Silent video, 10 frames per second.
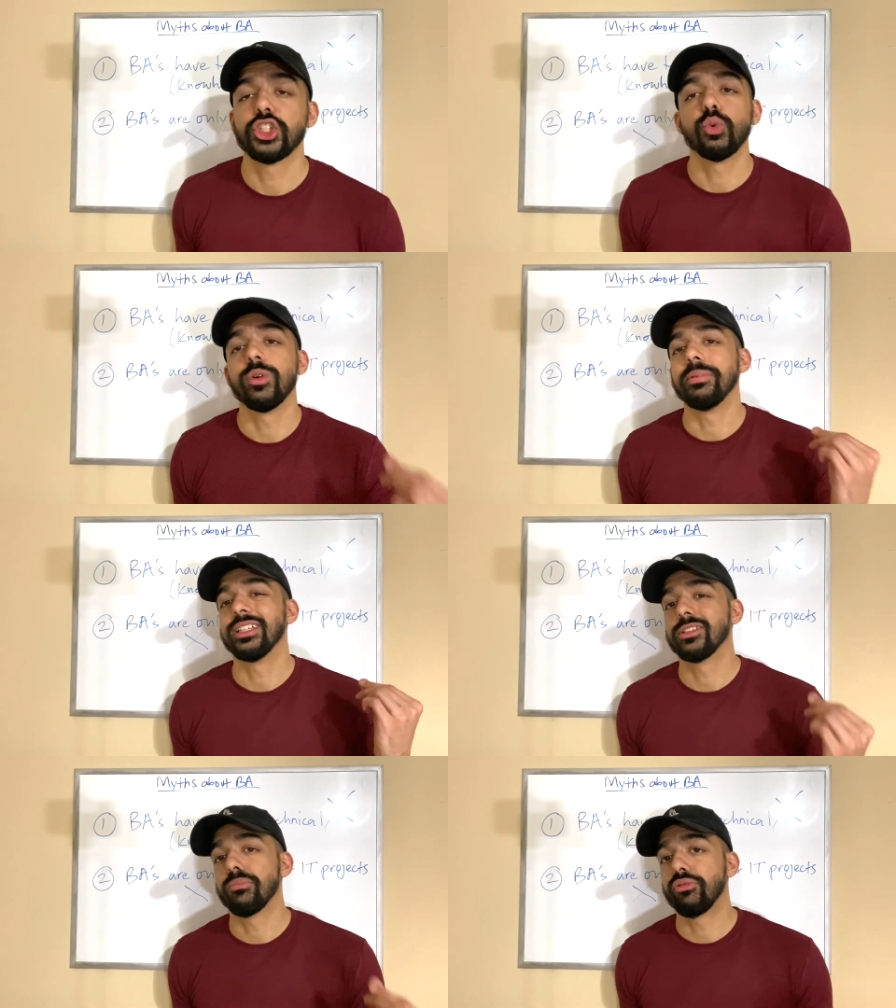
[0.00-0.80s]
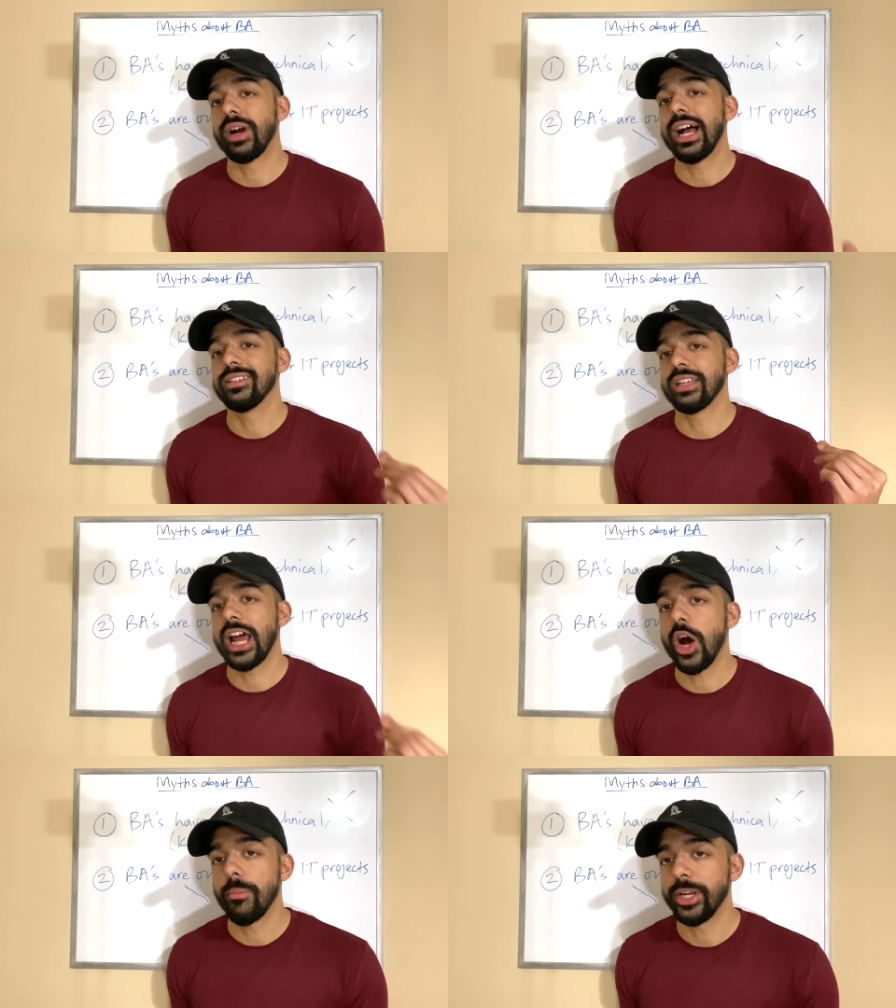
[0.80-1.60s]
You would be surprised at
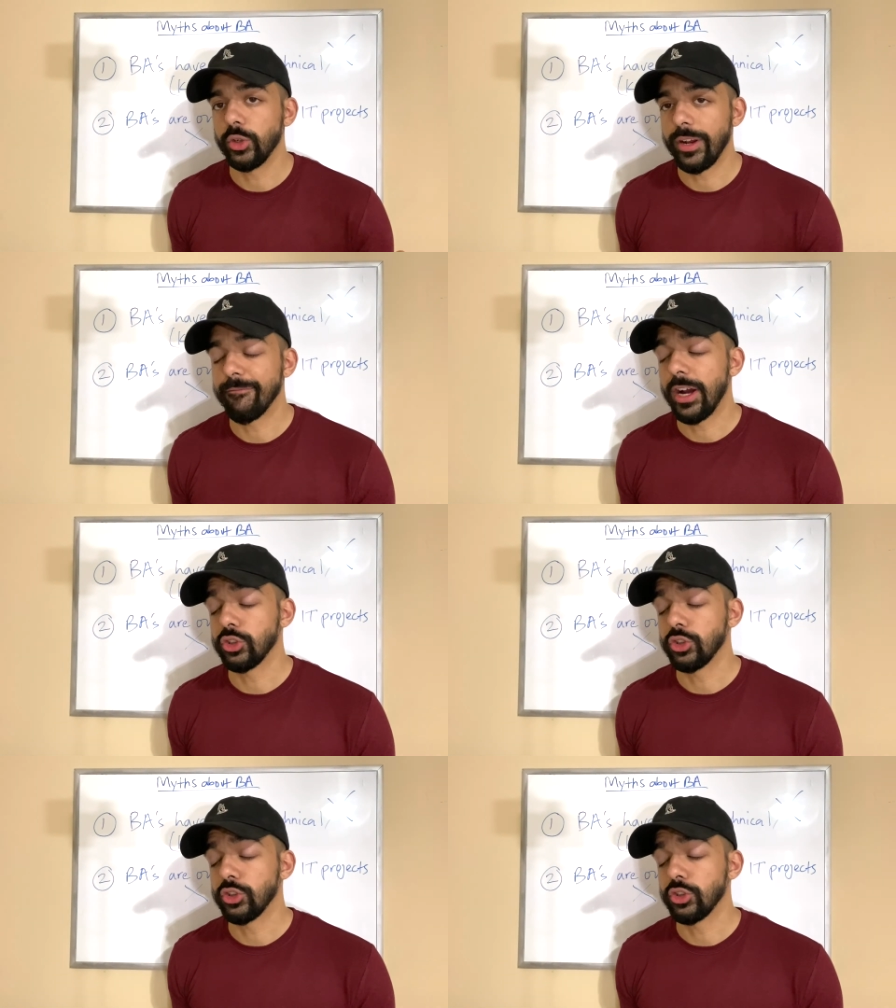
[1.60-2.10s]
how many you can find.